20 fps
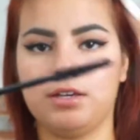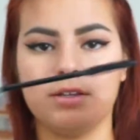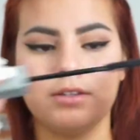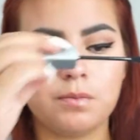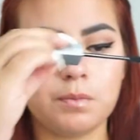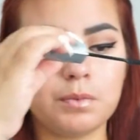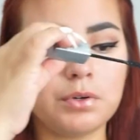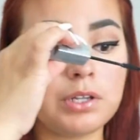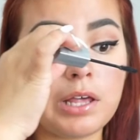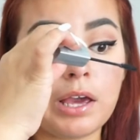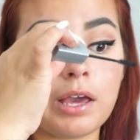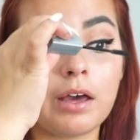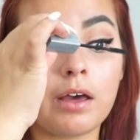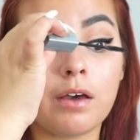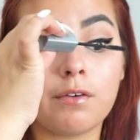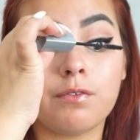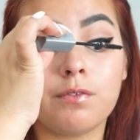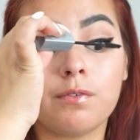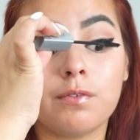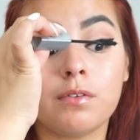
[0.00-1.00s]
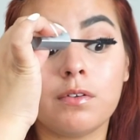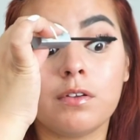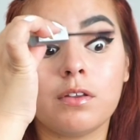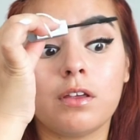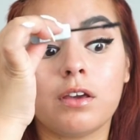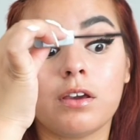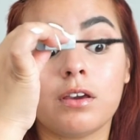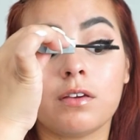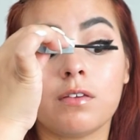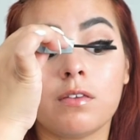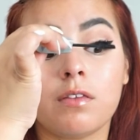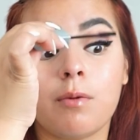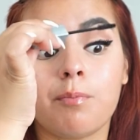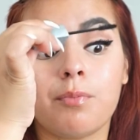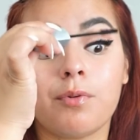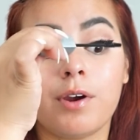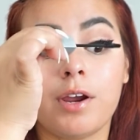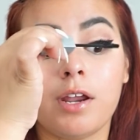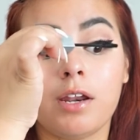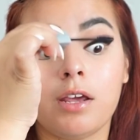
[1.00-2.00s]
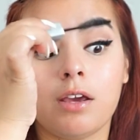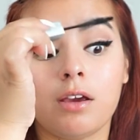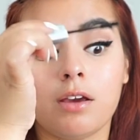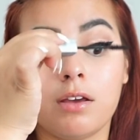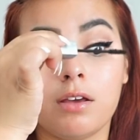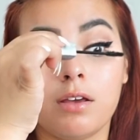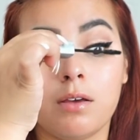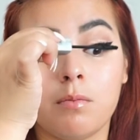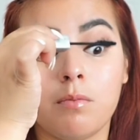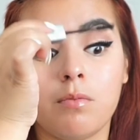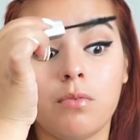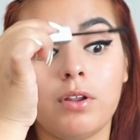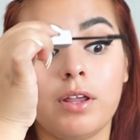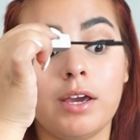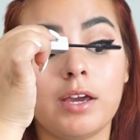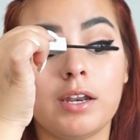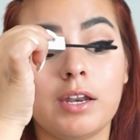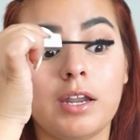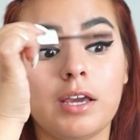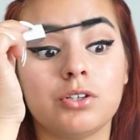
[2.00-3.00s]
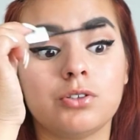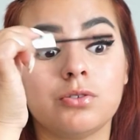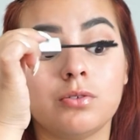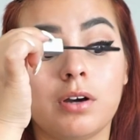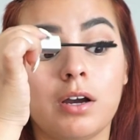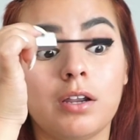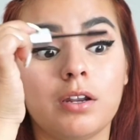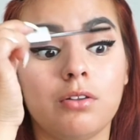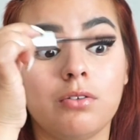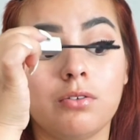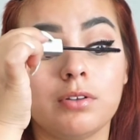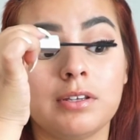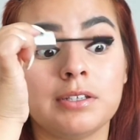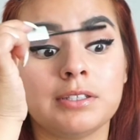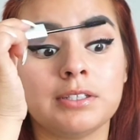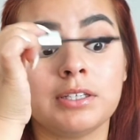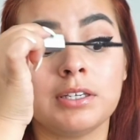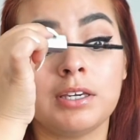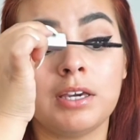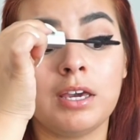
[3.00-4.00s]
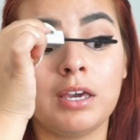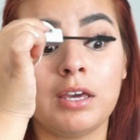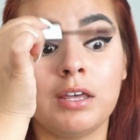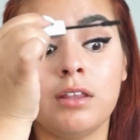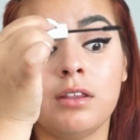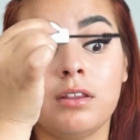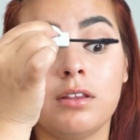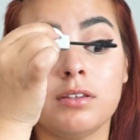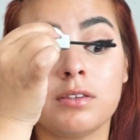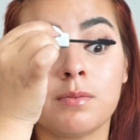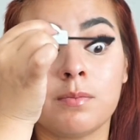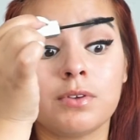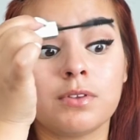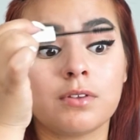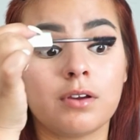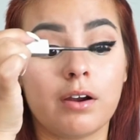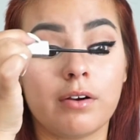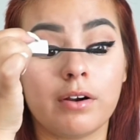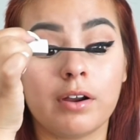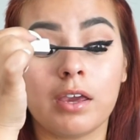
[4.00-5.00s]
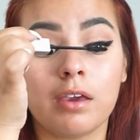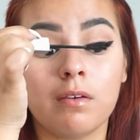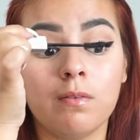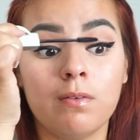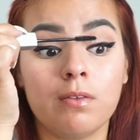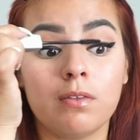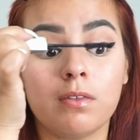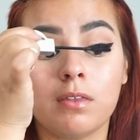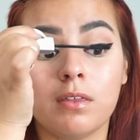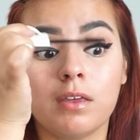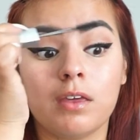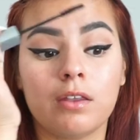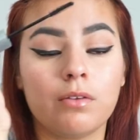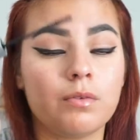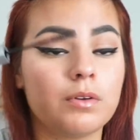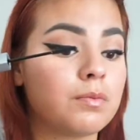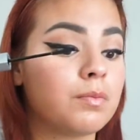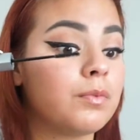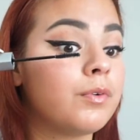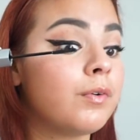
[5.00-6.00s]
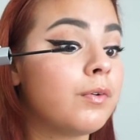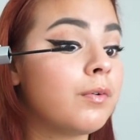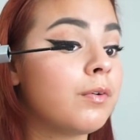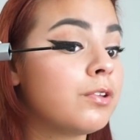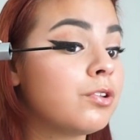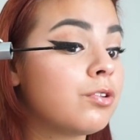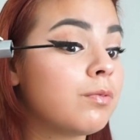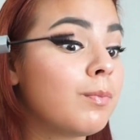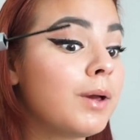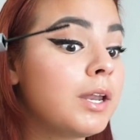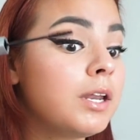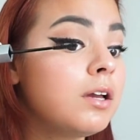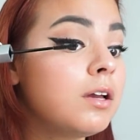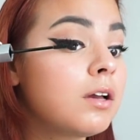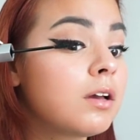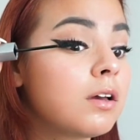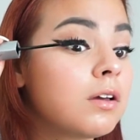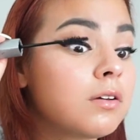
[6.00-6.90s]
It's more like a separating, more like a natural kind of look this mascara gives. The other one's more dramatic.